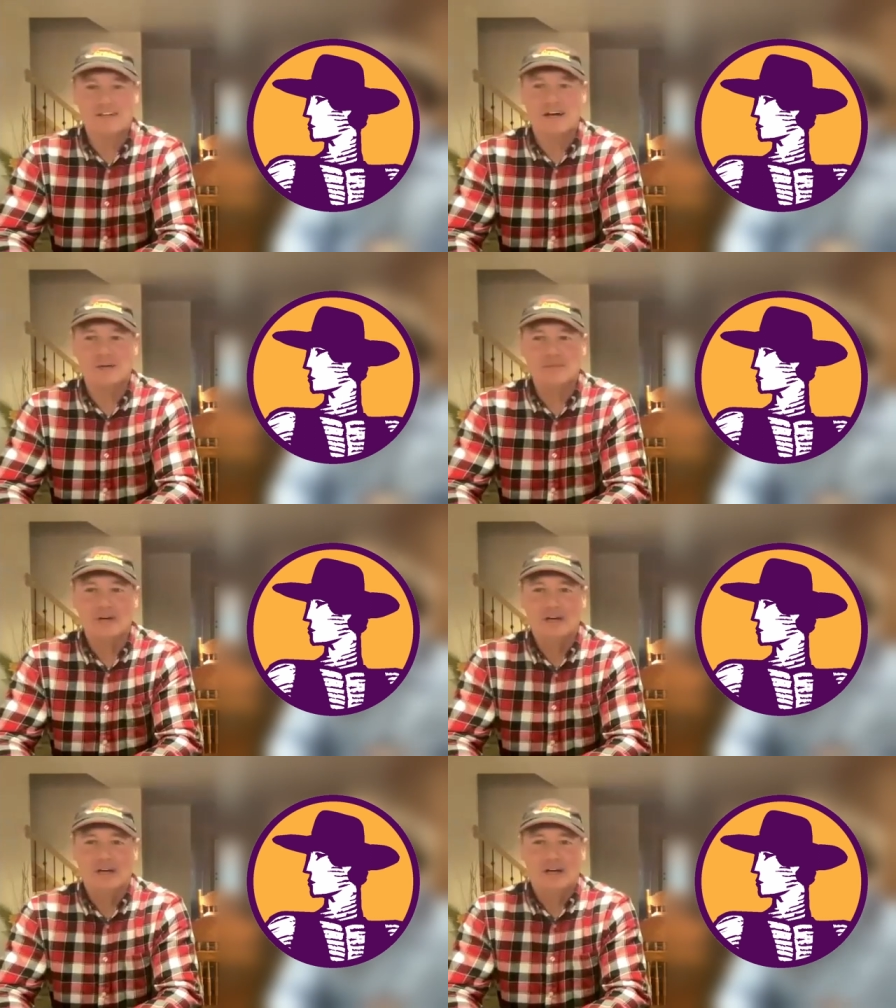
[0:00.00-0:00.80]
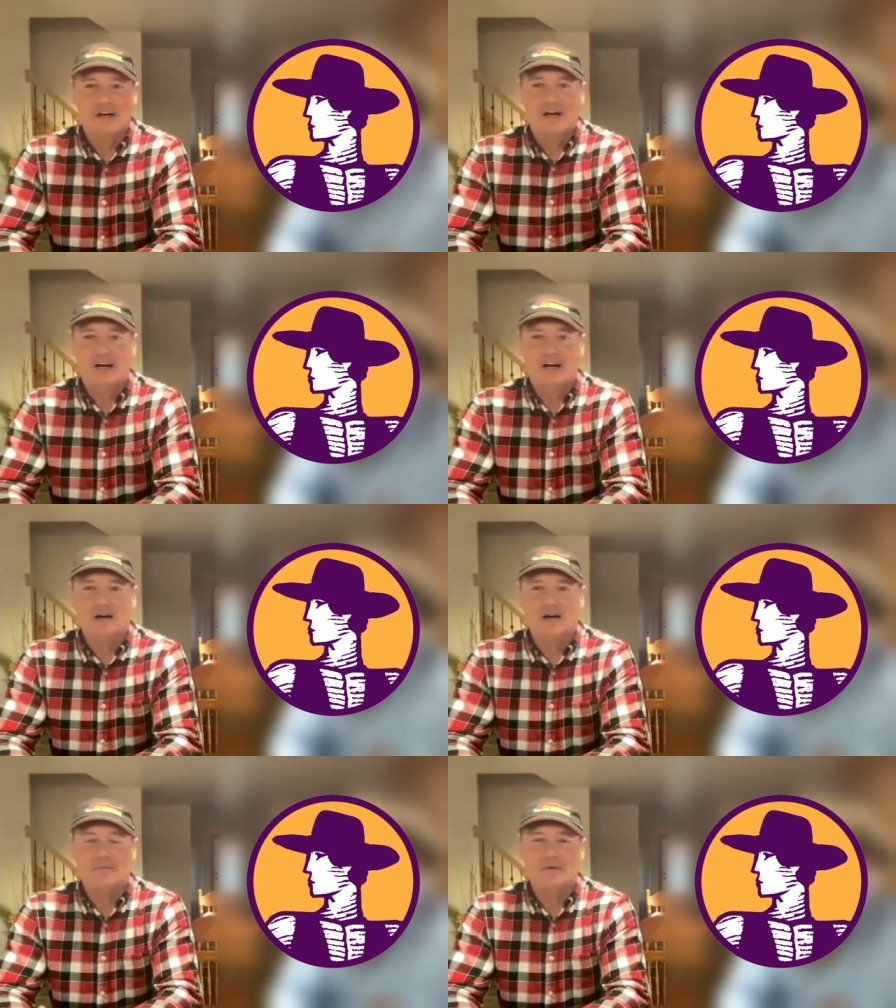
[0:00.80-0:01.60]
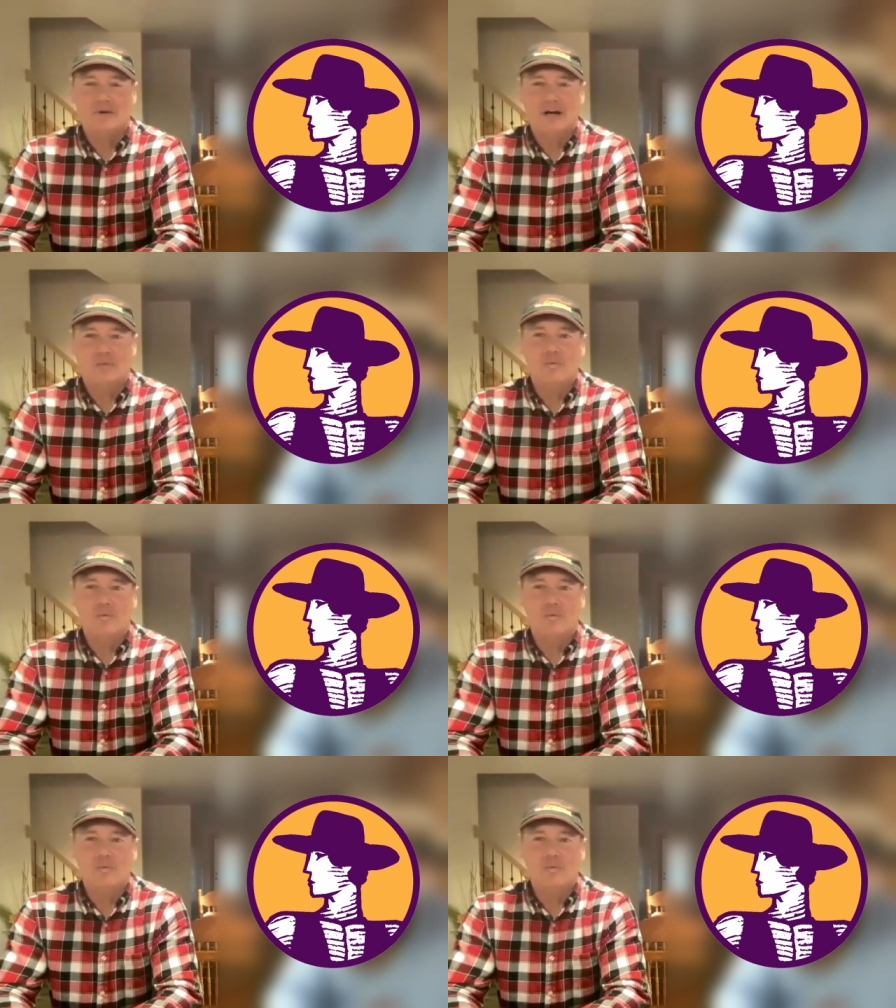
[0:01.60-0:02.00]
second time. I